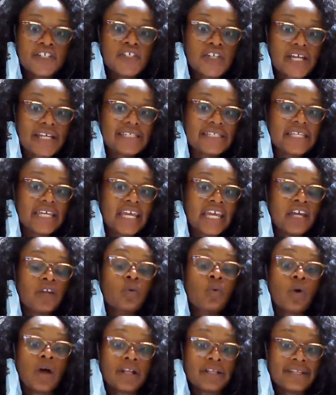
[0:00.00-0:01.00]
just
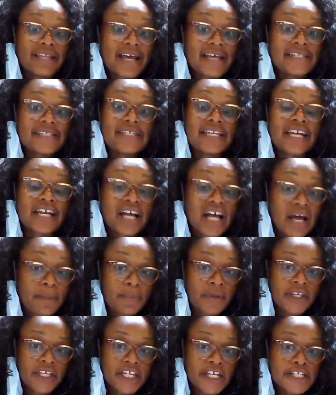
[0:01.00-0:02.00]
in less than a
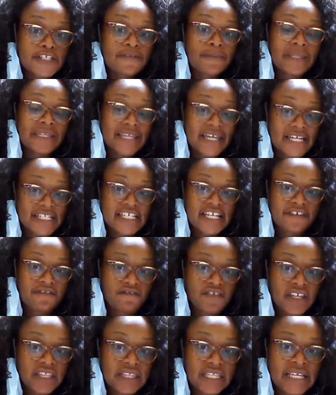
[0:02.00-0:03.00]
couple of years from the
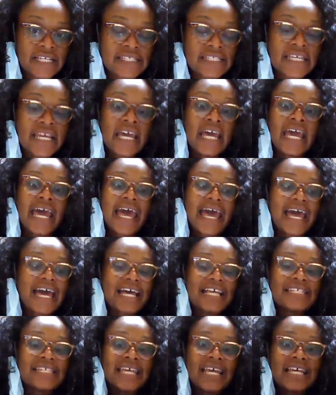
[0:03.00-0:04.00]
1950s,
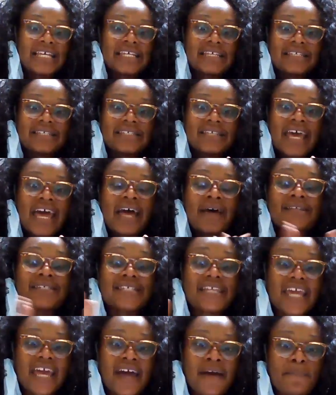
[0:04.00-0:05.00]
has,
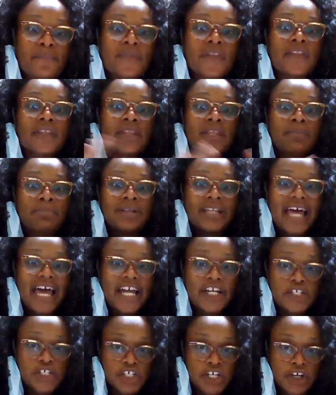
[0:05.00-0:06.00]
has kept the
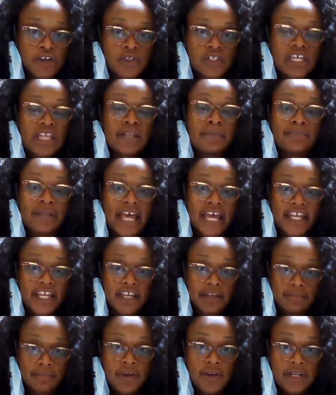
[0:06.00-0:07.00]
black church and the black
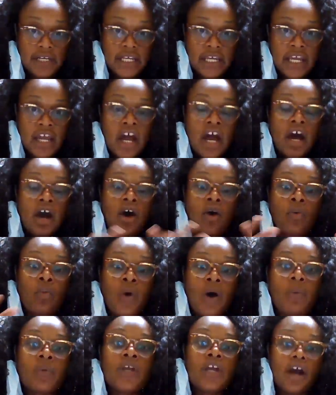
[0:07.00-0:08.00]
community
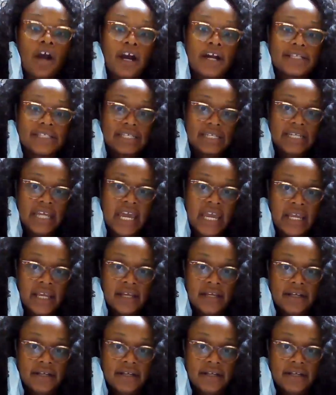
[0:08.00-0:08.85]
what we are today.